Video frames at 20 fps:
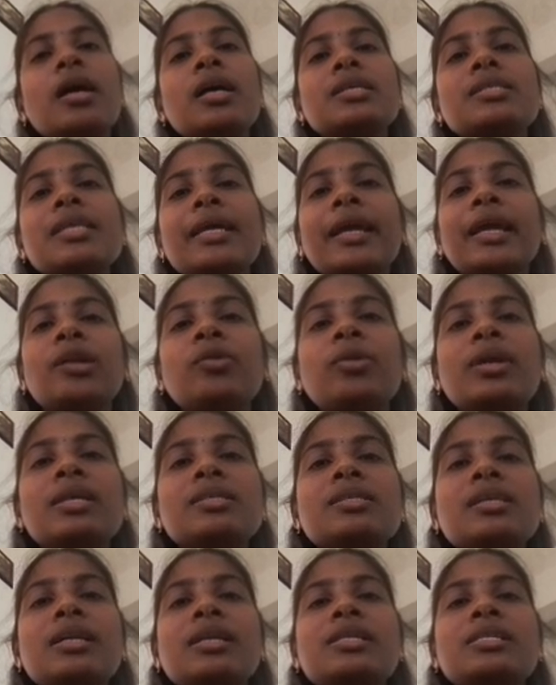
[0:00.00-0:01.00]
Second one
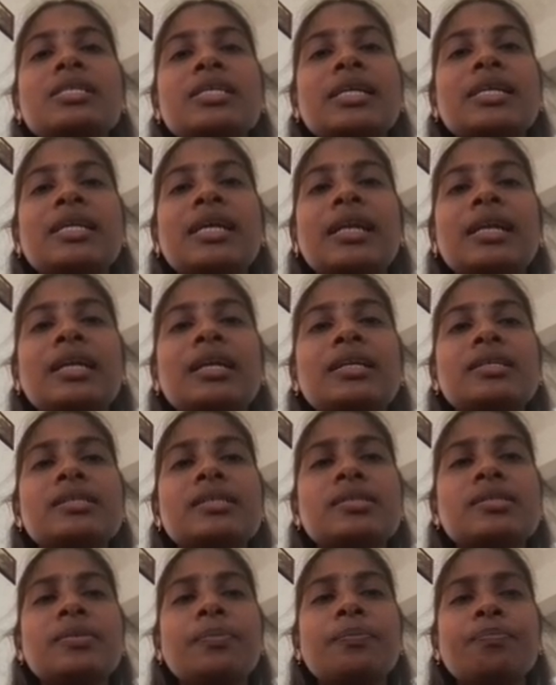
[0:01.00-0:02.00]
is a trend
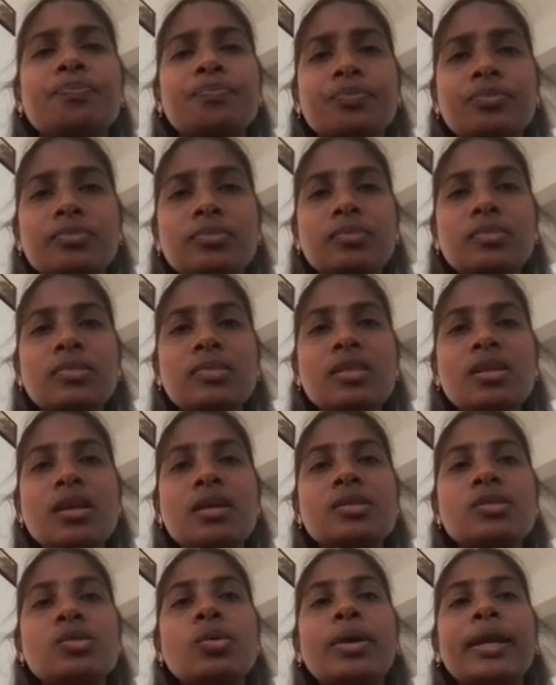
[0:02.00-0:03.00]
analysis,
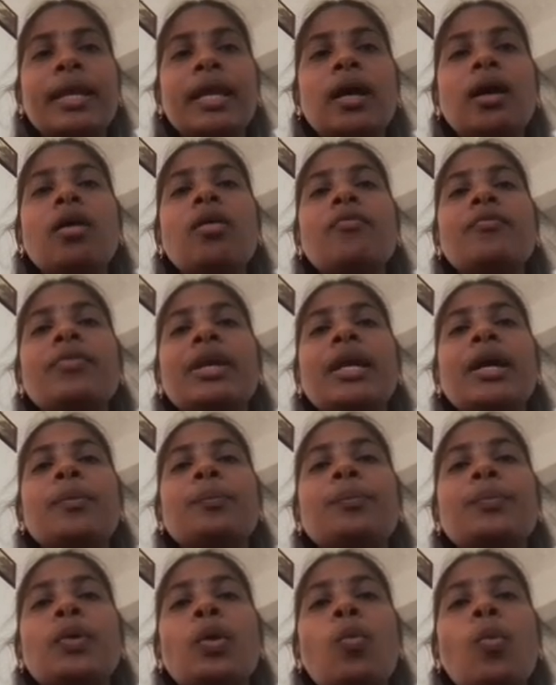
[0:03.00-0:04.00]
so here we
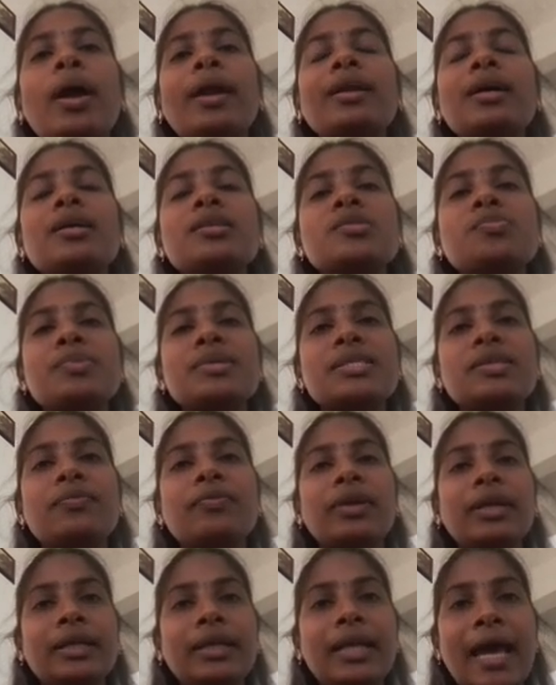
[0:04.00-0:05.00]
can provide a
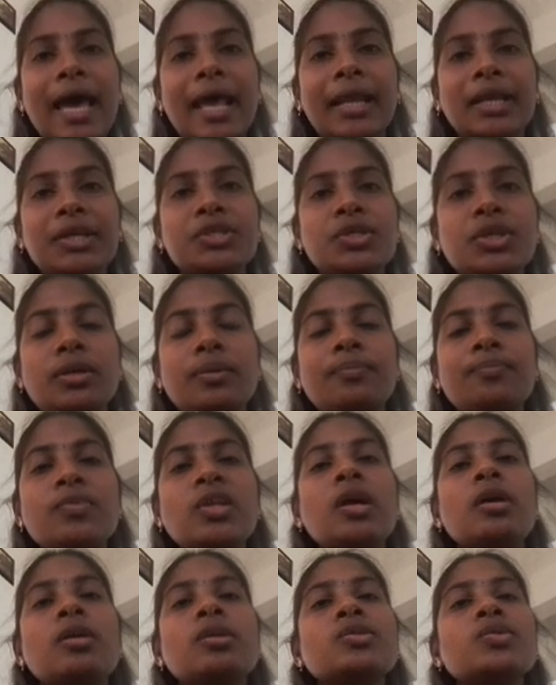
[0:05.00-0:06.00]
specific direction,
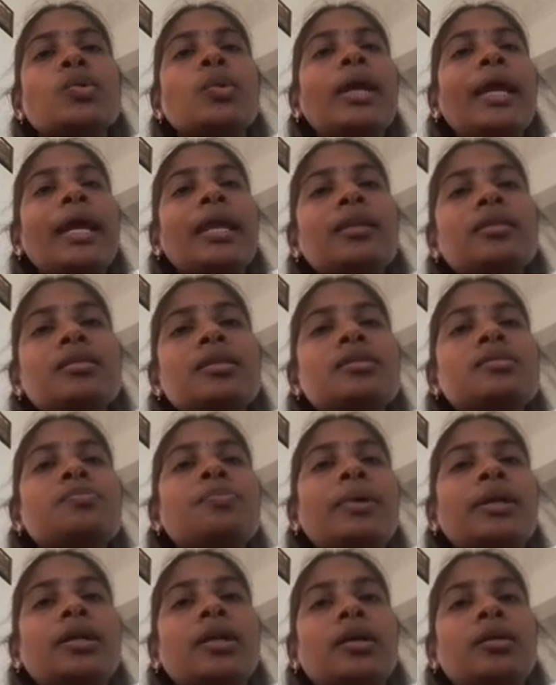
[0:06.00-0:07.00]
so in this
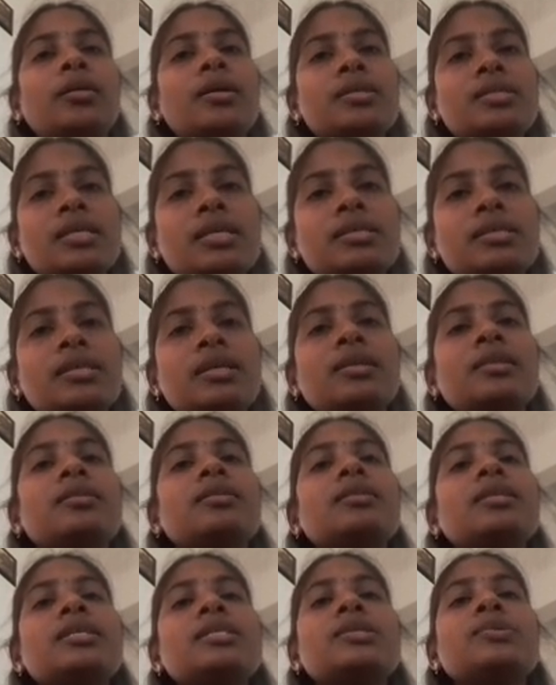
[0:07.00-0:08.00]
particular season
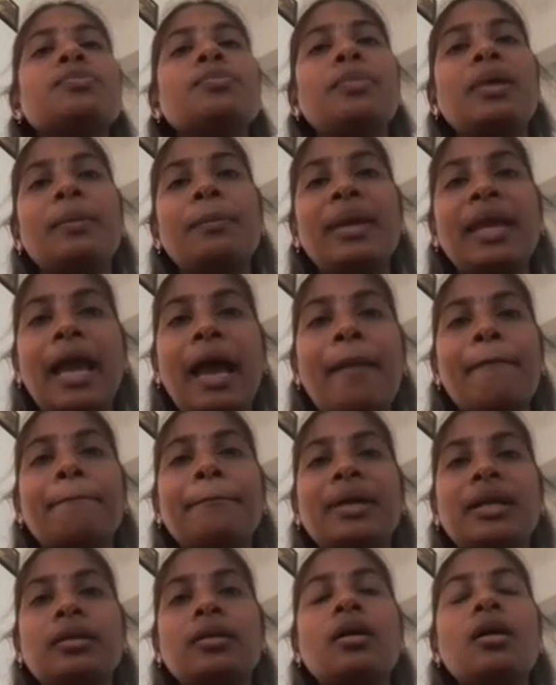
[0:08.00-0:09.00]
this may be
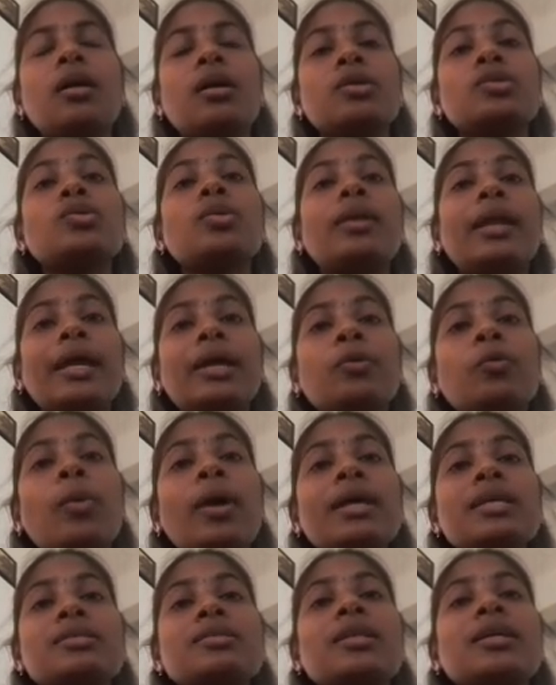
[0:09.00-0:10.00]
happen, so
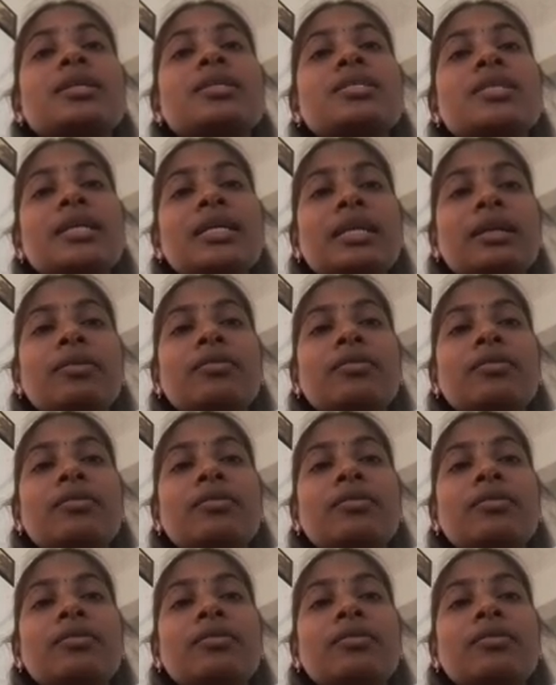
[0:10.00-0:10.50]
likewise the trend,